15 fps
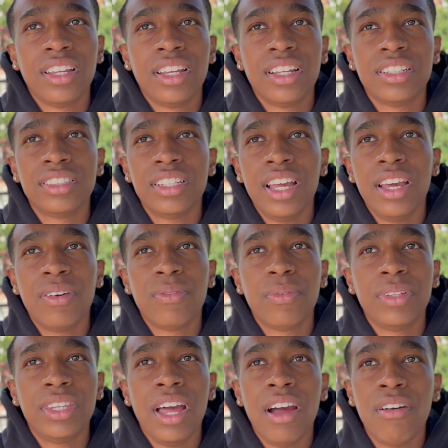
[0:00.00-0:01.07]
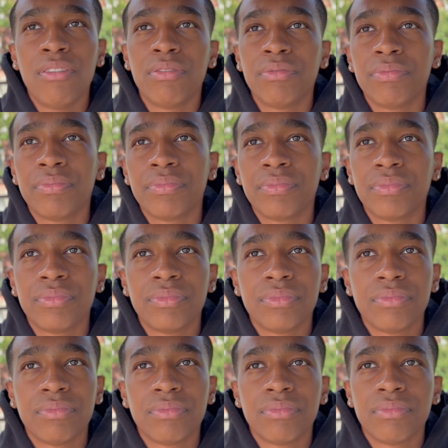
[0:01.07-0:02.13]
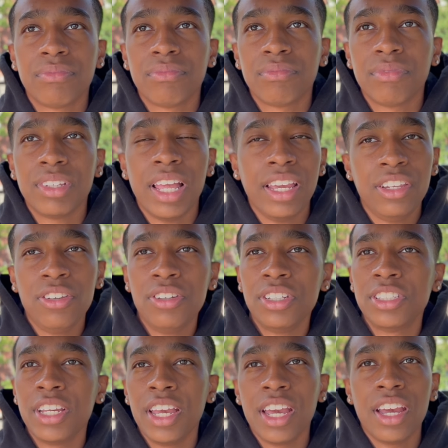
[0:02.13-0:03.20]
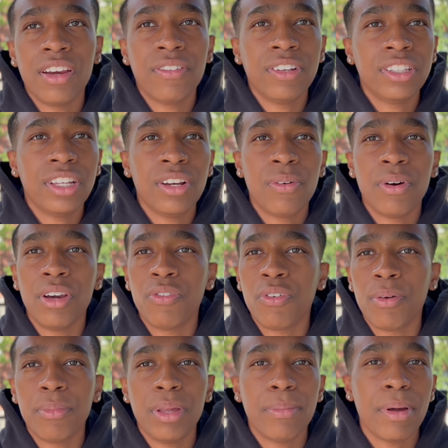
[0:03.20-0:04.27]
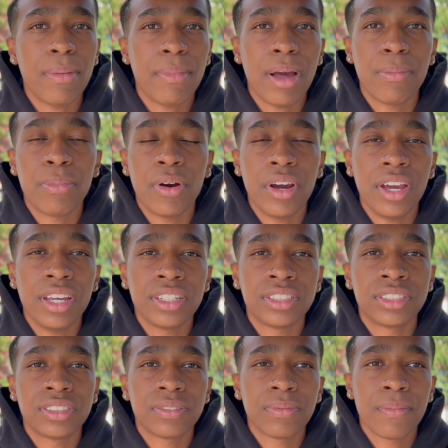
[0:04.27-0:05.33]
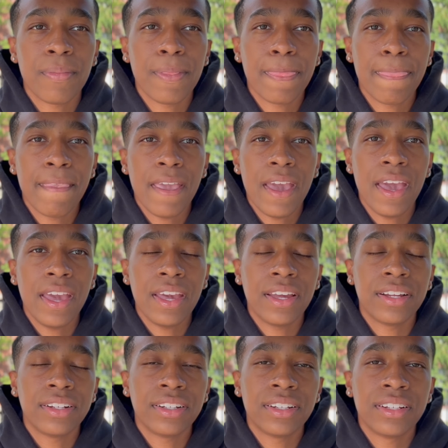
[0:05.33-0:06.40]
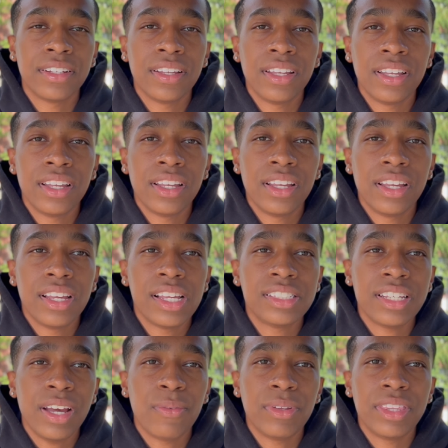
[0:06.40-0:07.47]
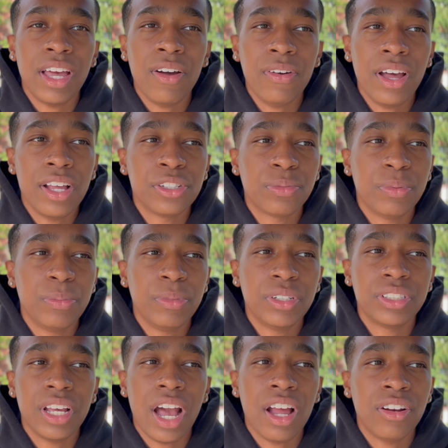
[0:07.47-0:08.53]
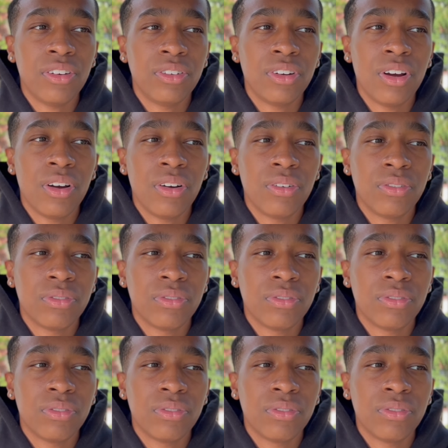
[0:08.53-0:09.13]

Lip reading: it's like without, like you could take everything away from me but my praise. And it's like without gospel music, I don't know,